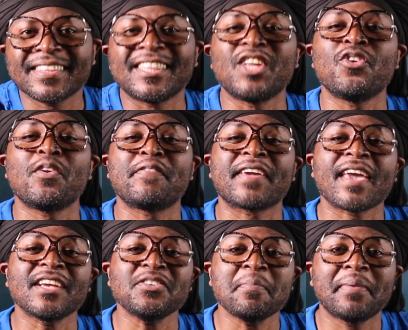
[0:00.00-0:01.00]
the
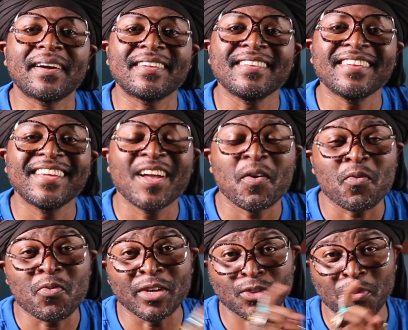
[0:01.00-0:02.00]
notification button,
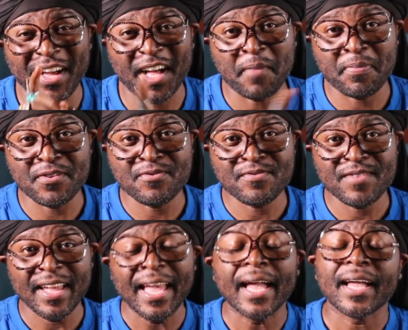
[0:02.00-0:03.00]
which will help you
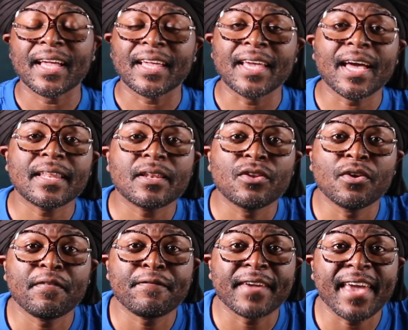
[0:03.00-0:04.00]
get
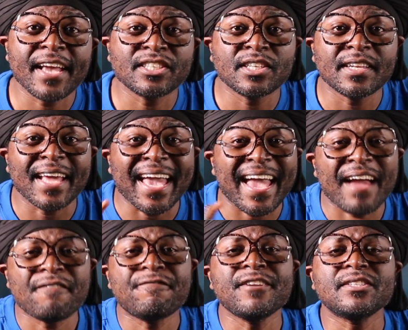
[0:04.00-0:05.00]
notification
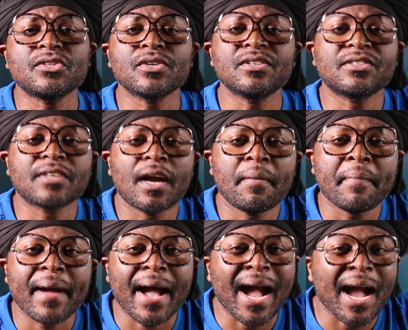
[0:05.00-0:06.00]
every single
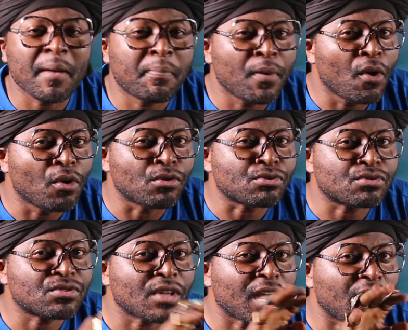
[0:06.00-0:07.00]
time I
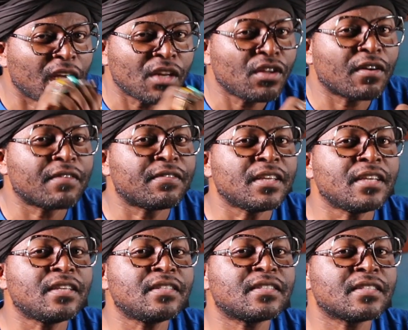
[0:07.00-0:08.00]
post any of
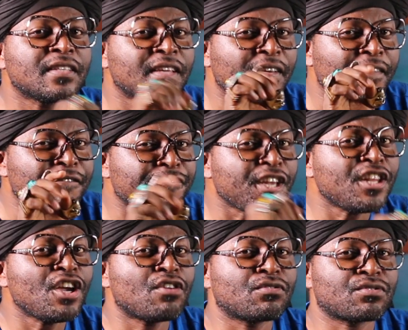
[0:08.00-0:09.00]
these
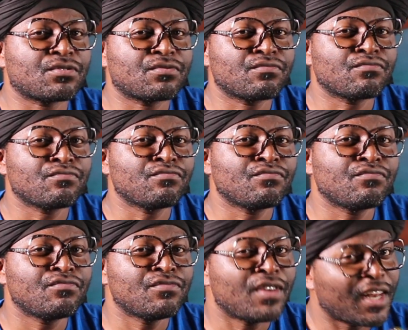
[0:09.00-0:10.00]
videos.
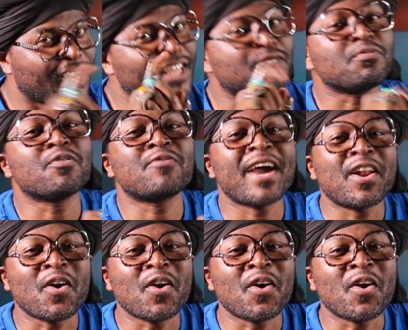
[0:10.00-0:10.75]
Let's move right